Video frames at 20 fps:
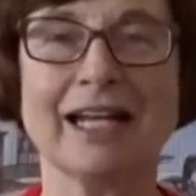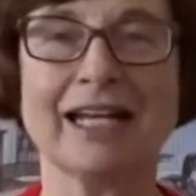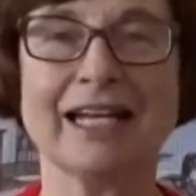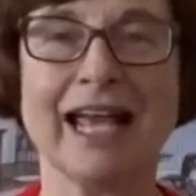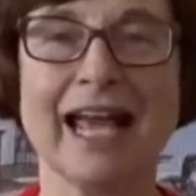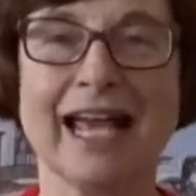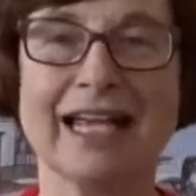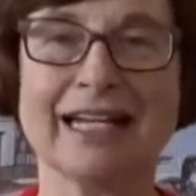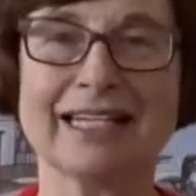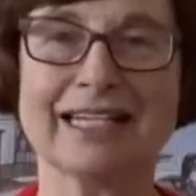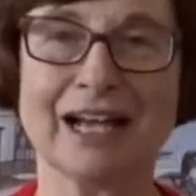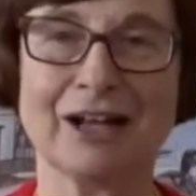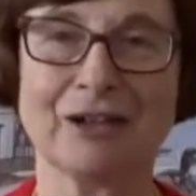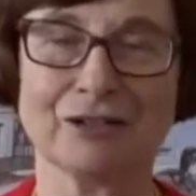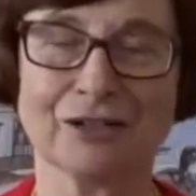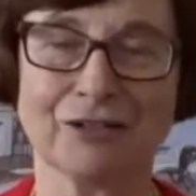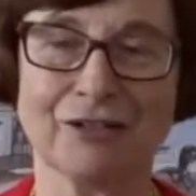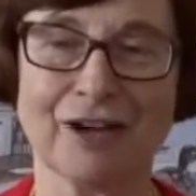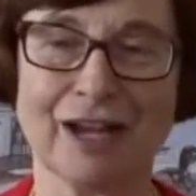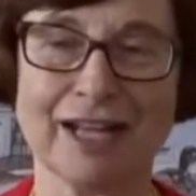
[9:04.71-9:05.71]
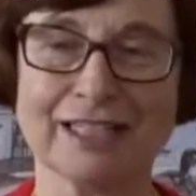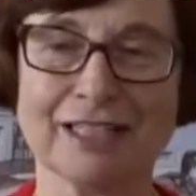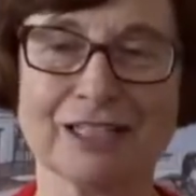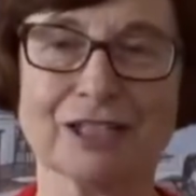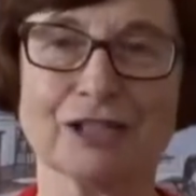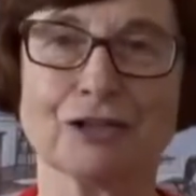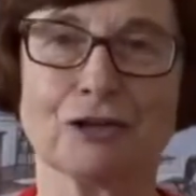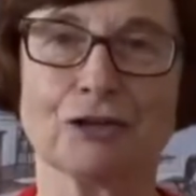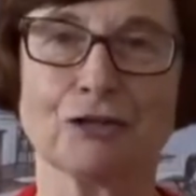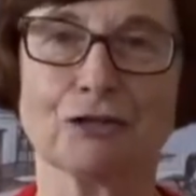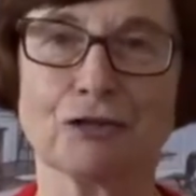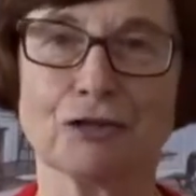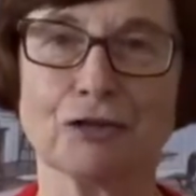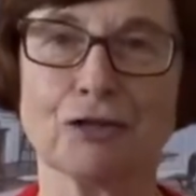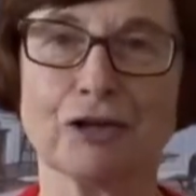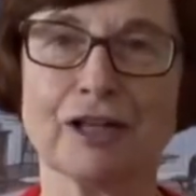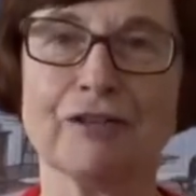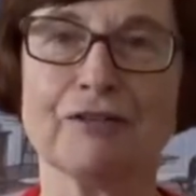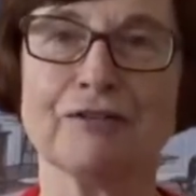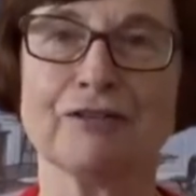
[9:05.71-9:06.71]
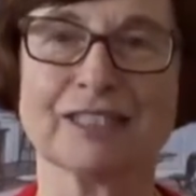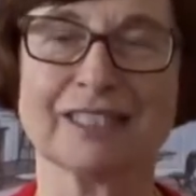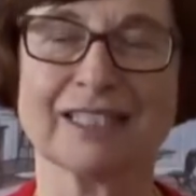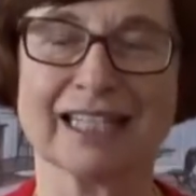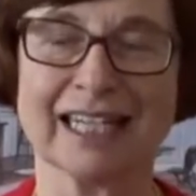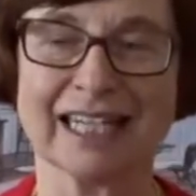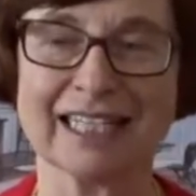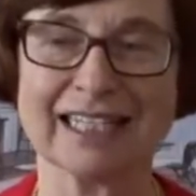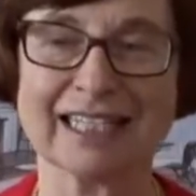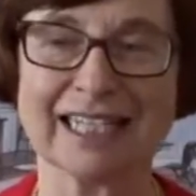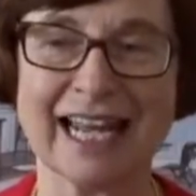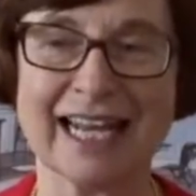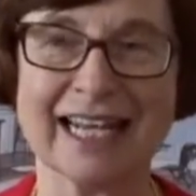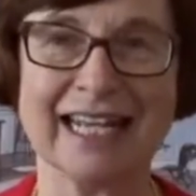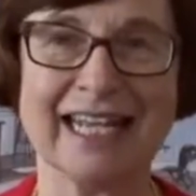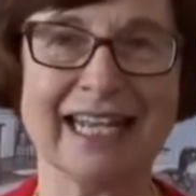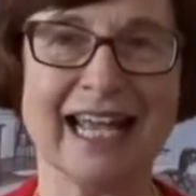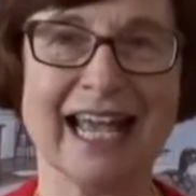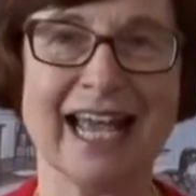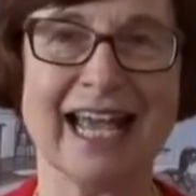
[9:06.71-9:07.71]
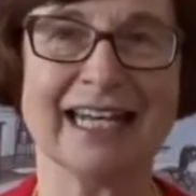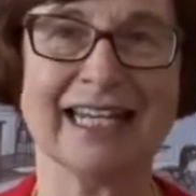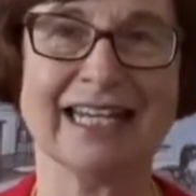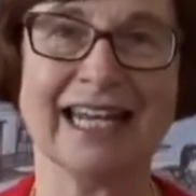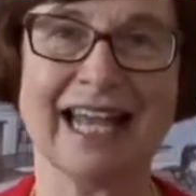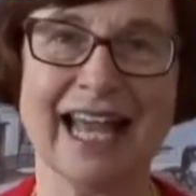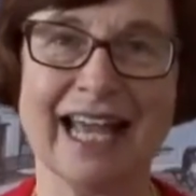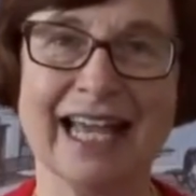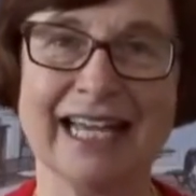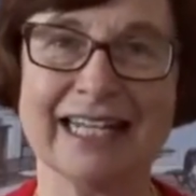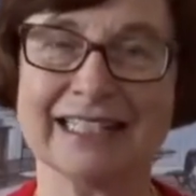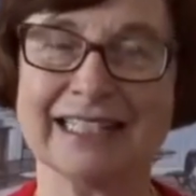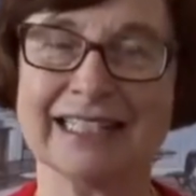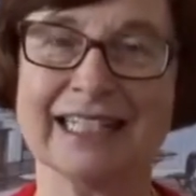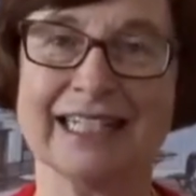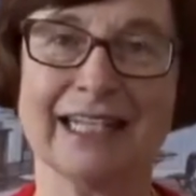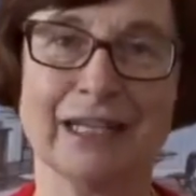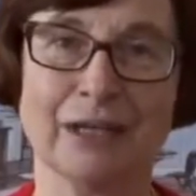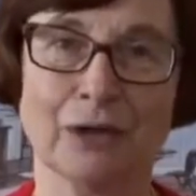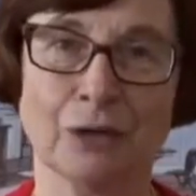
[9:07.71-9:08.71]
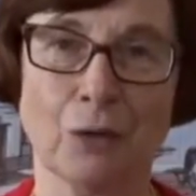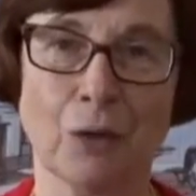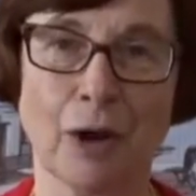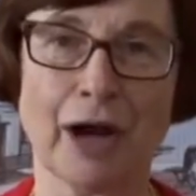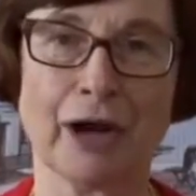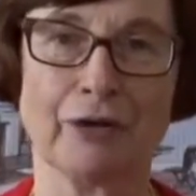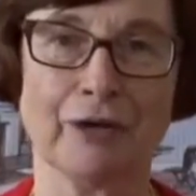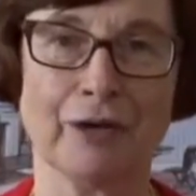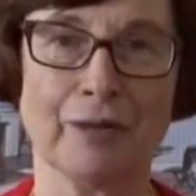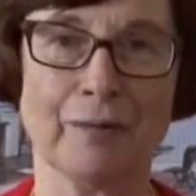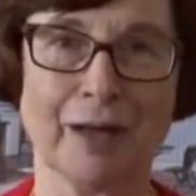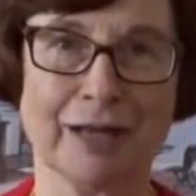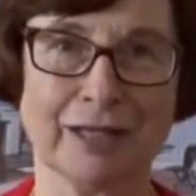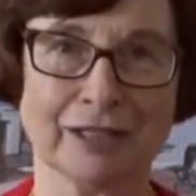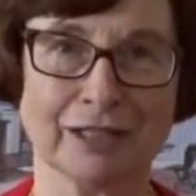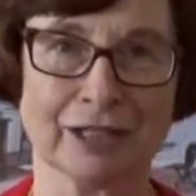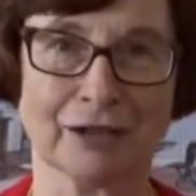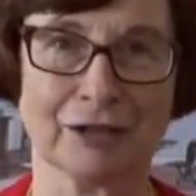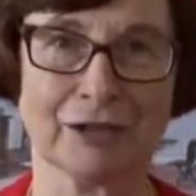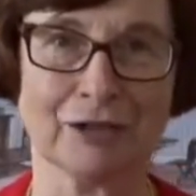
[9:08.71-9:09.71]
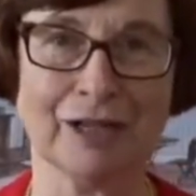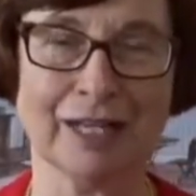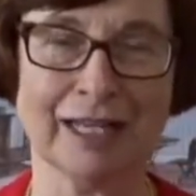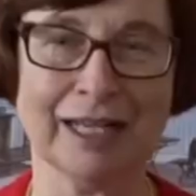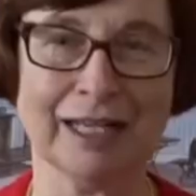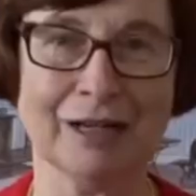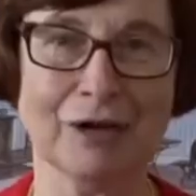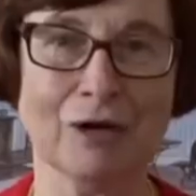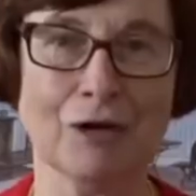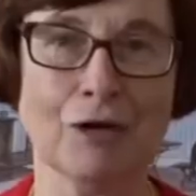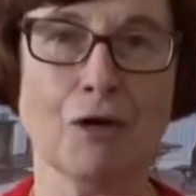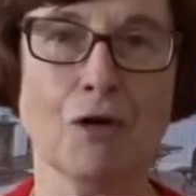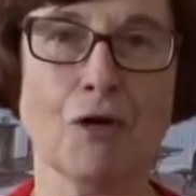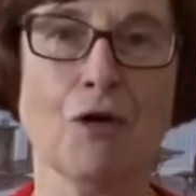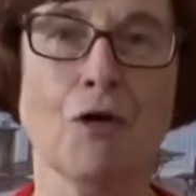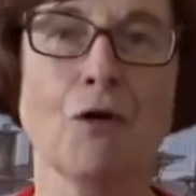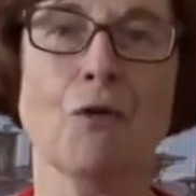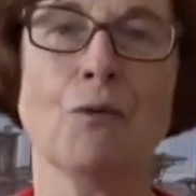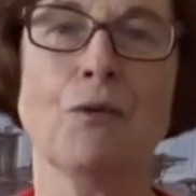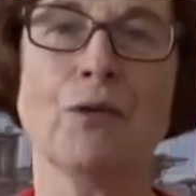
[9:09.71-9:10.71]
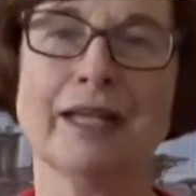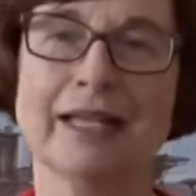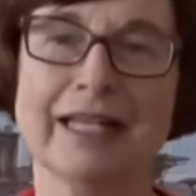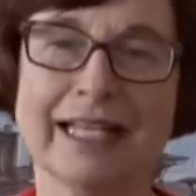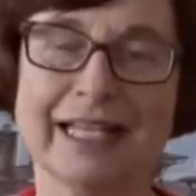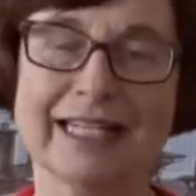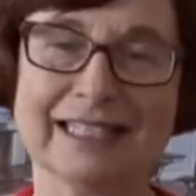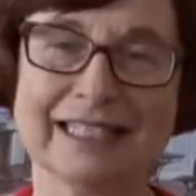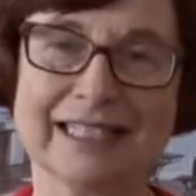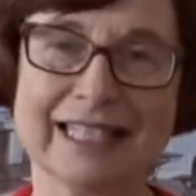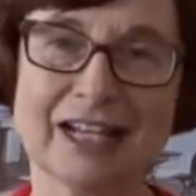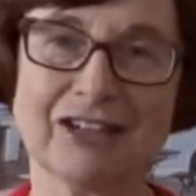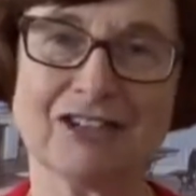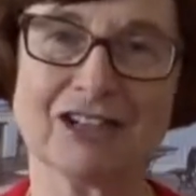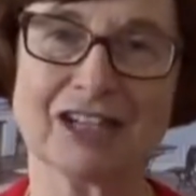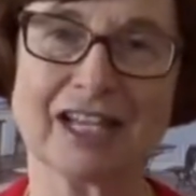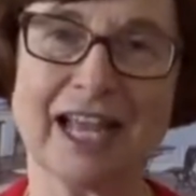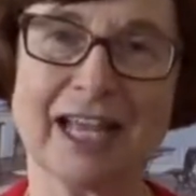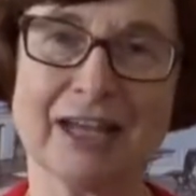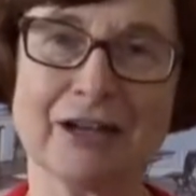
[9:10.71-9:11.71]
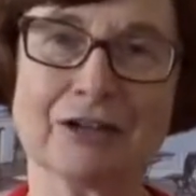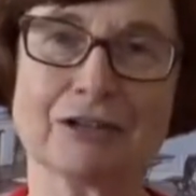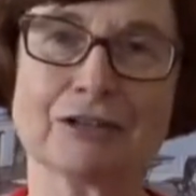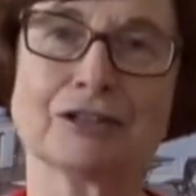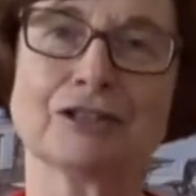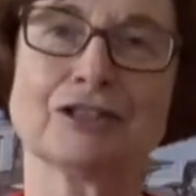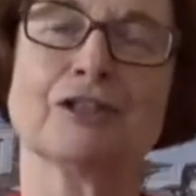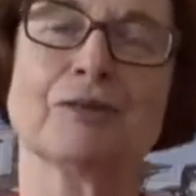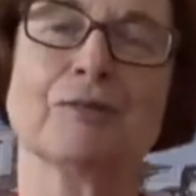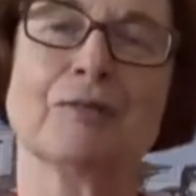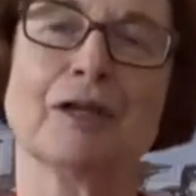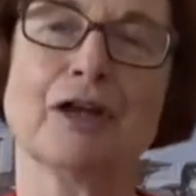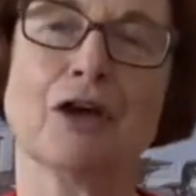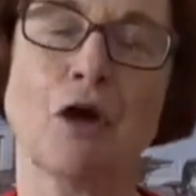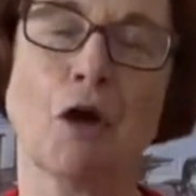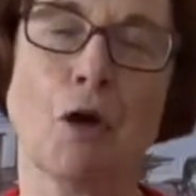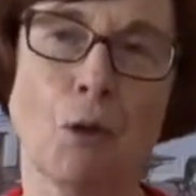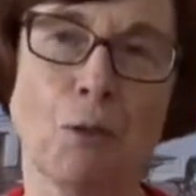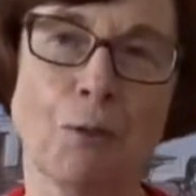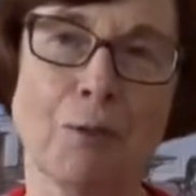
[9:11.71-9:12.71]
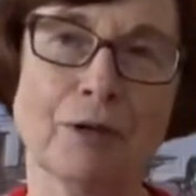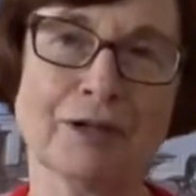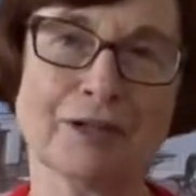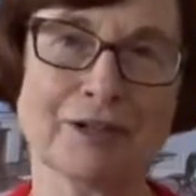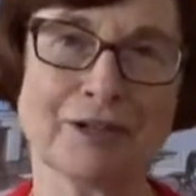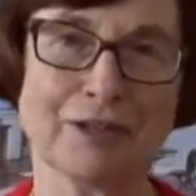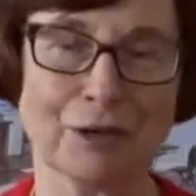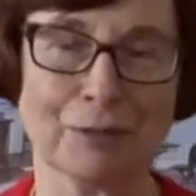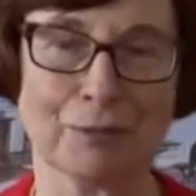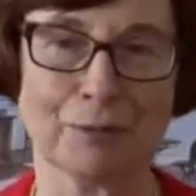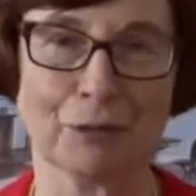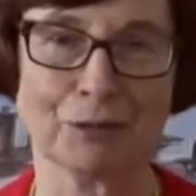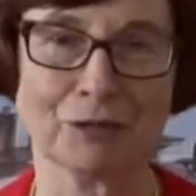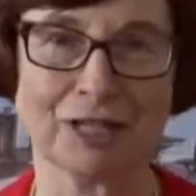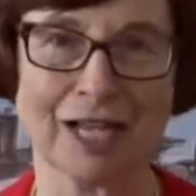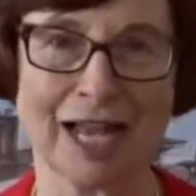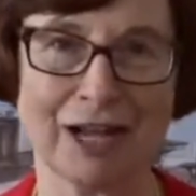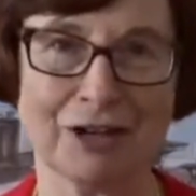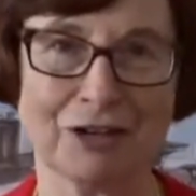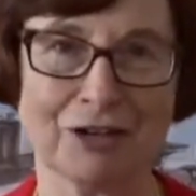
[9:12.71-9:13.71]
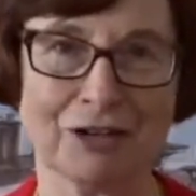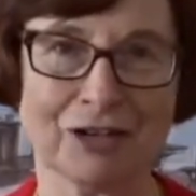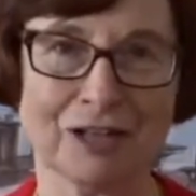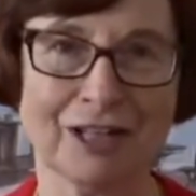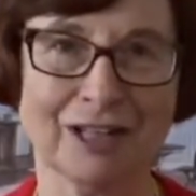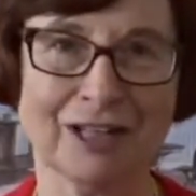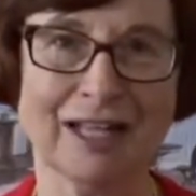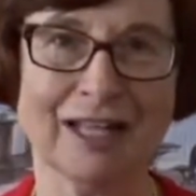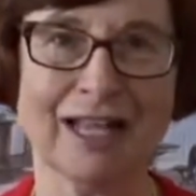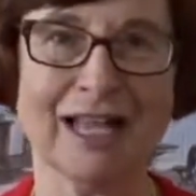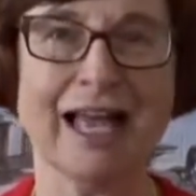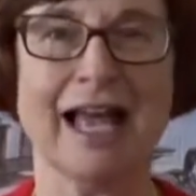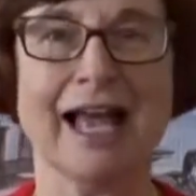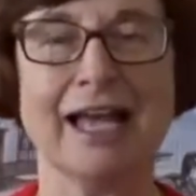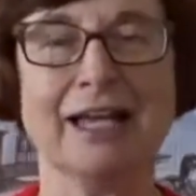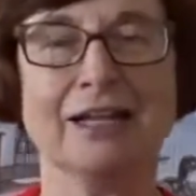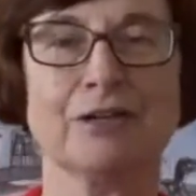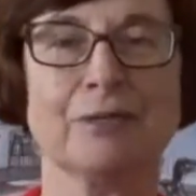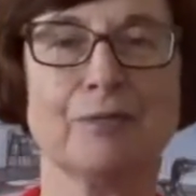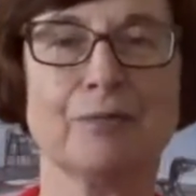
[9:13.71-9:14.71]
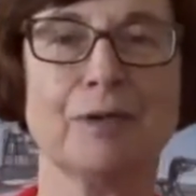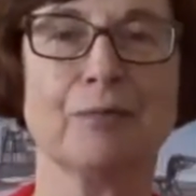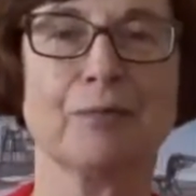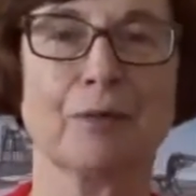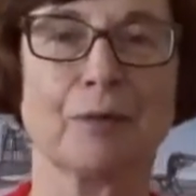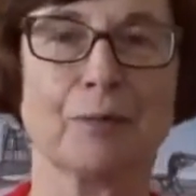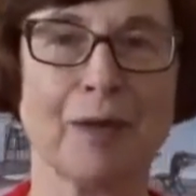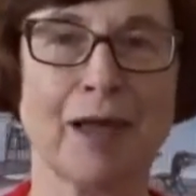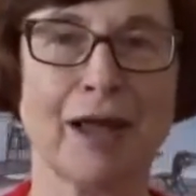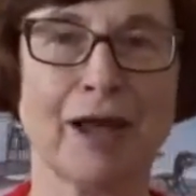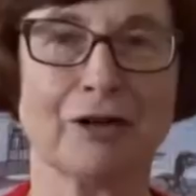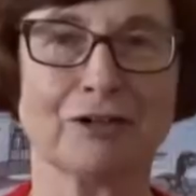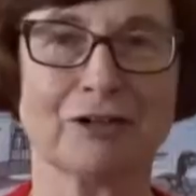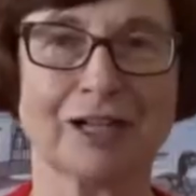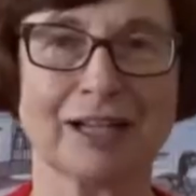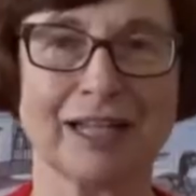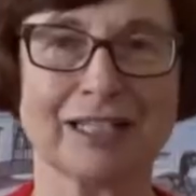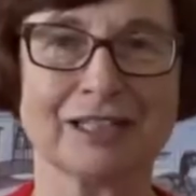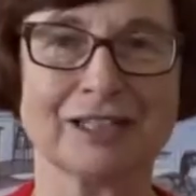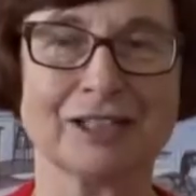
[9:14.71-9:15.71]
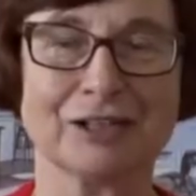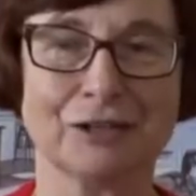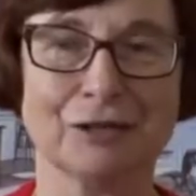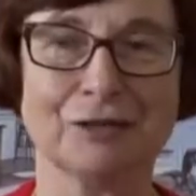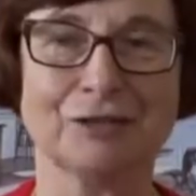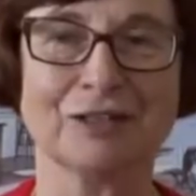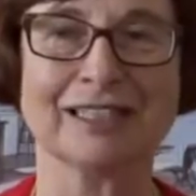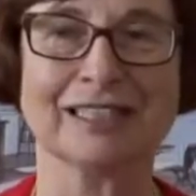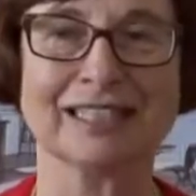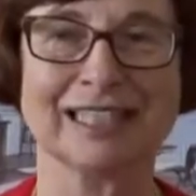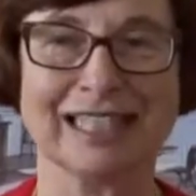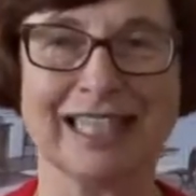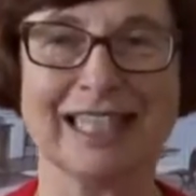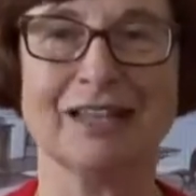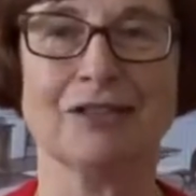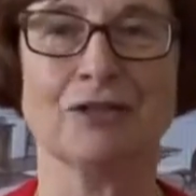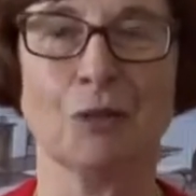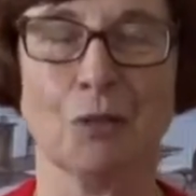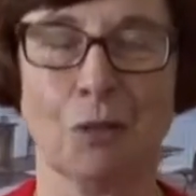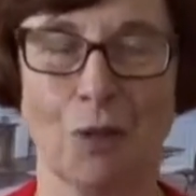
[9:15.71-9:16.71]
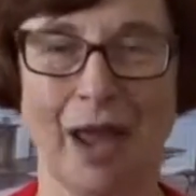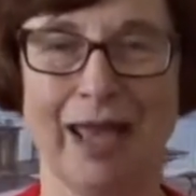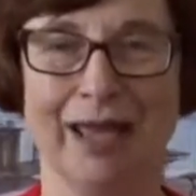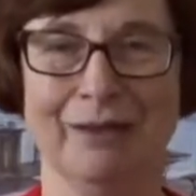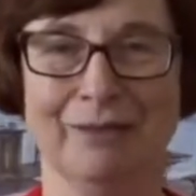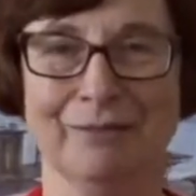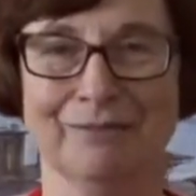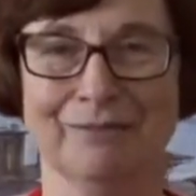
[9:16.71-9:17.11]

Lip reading: and handheld devices are truly facilitating and enhancing inquiry-based learning. We need as educators to be open to their potential and to be prepared to let students lead the way.